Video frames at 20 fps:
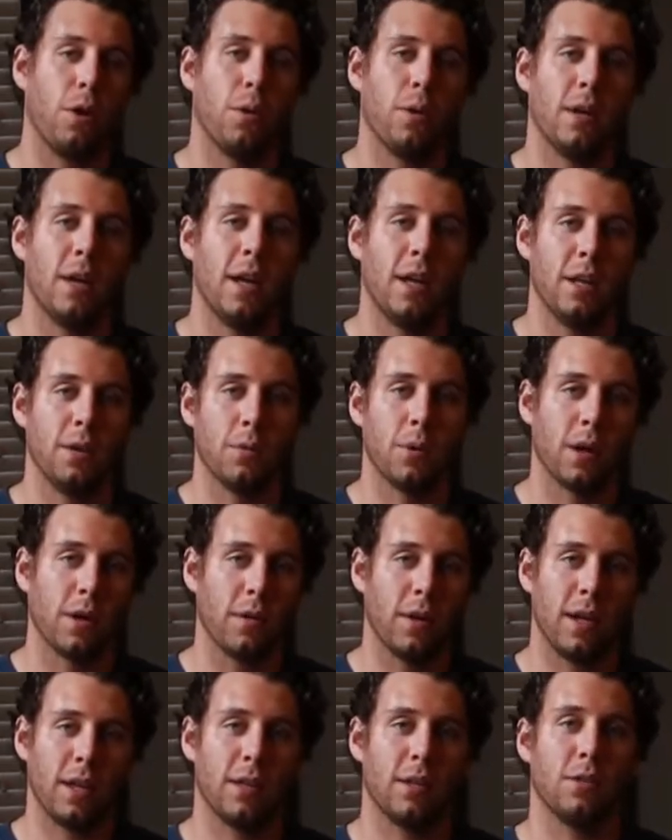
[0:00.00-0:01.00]
going to
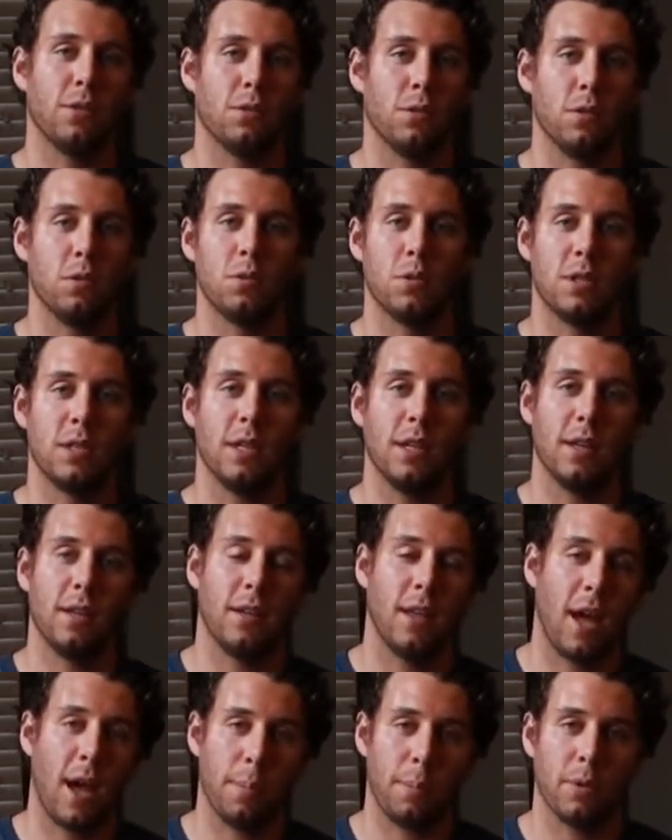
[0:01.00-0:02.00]
anywhere like you, you see
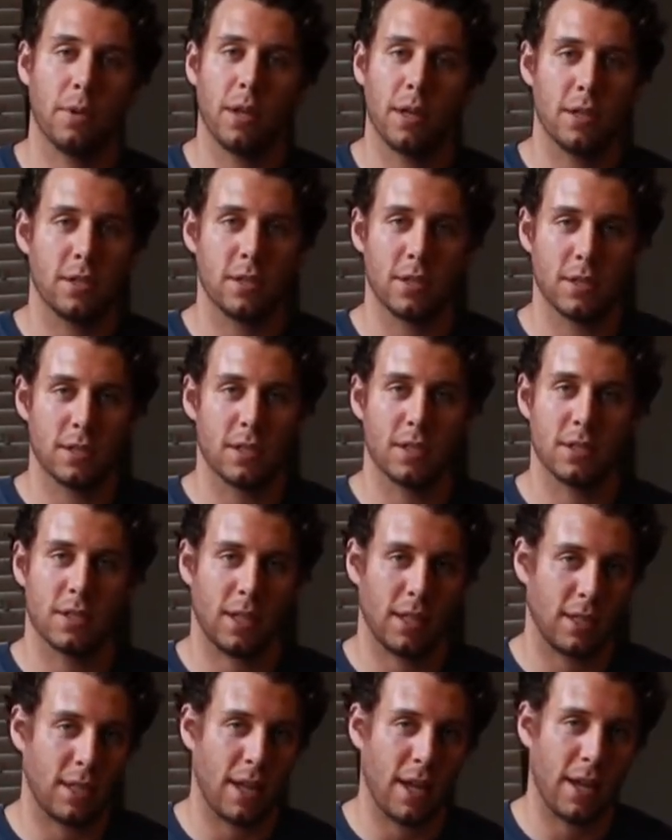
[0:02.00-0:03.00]
in the Appalachians, things
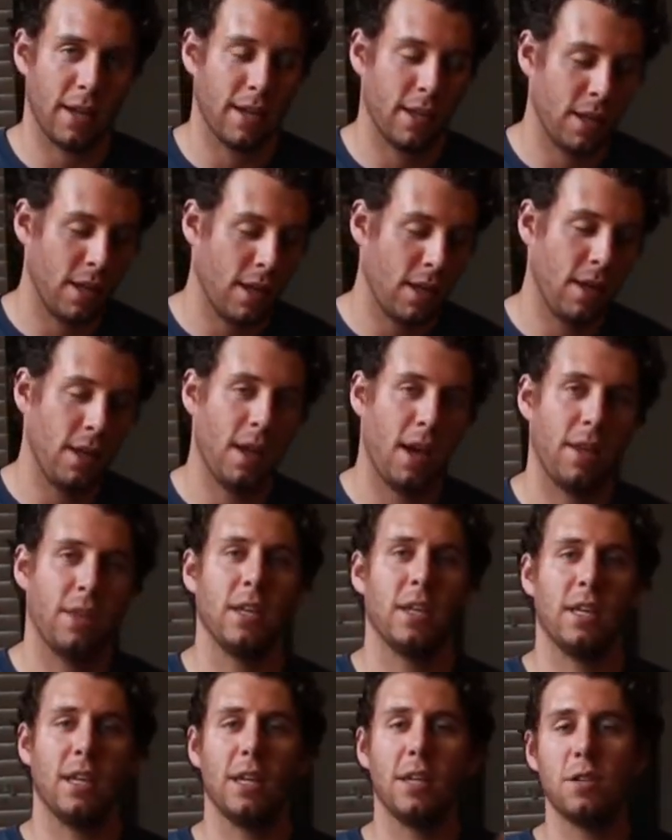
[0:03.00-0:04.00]
like that. I
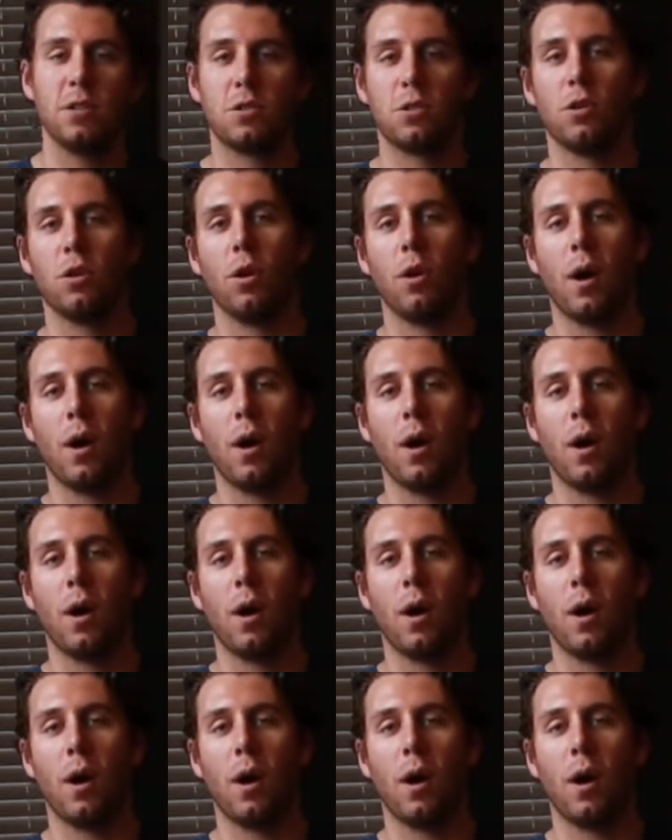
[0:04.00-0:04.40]
think eastern